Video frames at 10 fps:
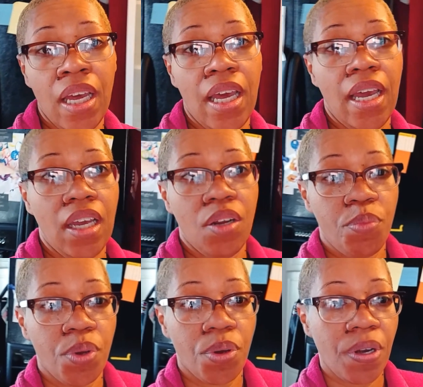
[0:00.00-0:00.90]
and
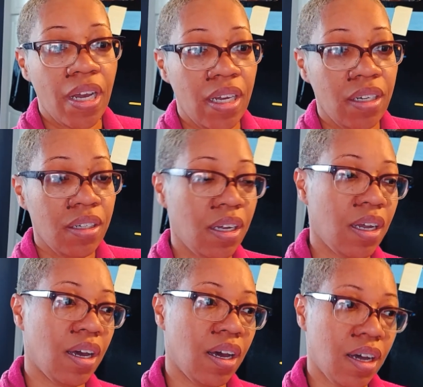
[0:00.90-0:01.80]
puree.
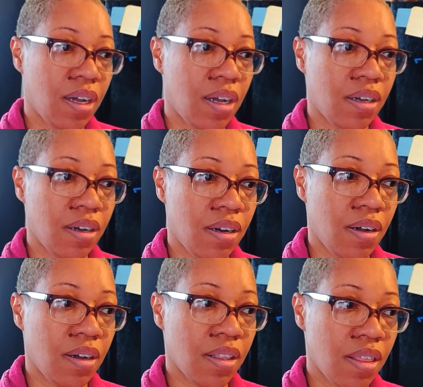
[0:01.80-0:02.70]

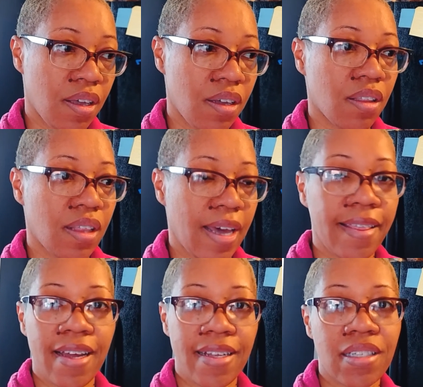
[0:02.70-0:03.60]
I think
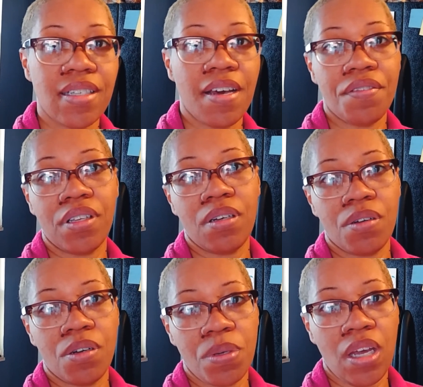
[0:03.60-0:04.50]
that that's definitely
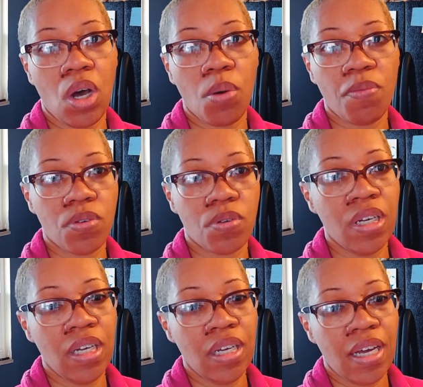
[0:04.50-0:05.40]
going to be helpful
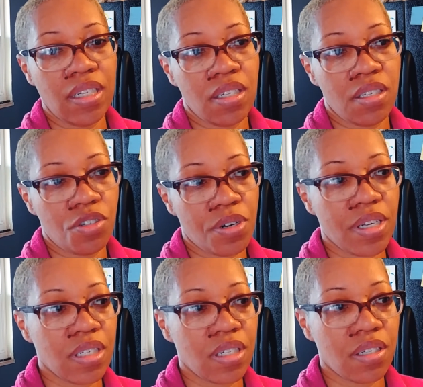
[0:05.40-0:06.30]
as he
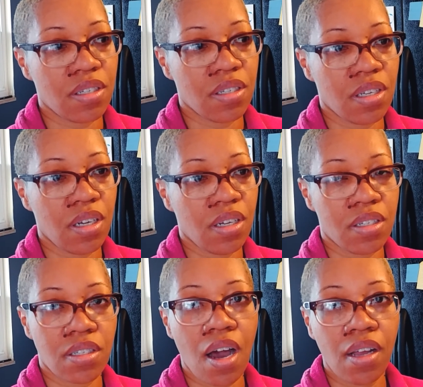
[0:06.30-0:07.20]
transitions into eating
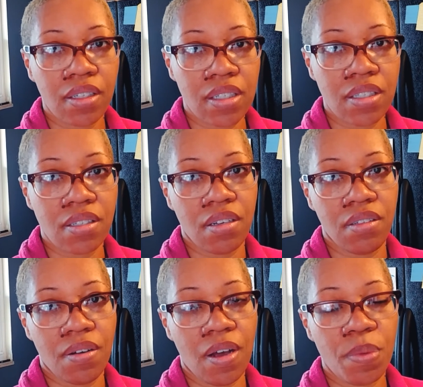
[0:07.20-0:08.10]
solids.
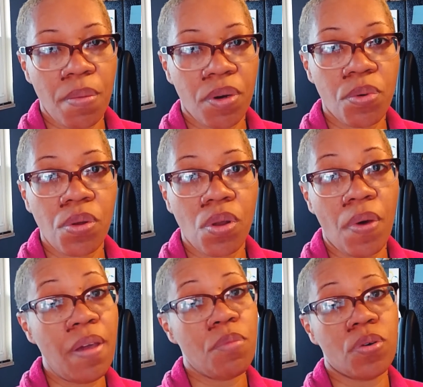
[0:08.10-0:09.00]
I'll be able to pull
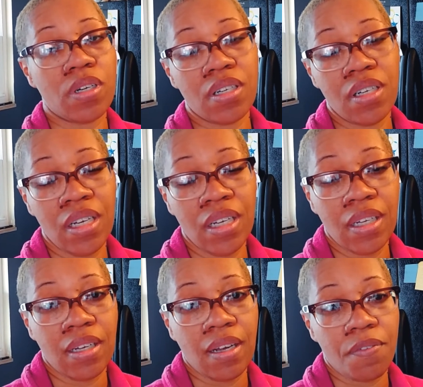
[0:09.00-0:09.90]
away more
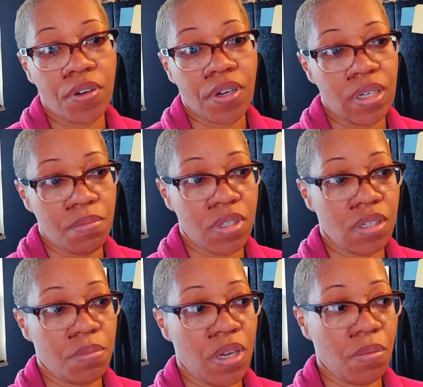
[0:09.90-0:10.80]
for him
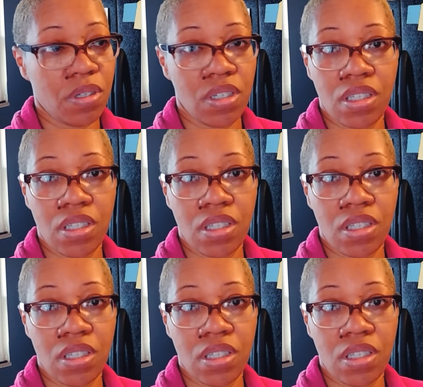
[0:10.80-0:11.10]
to be able to just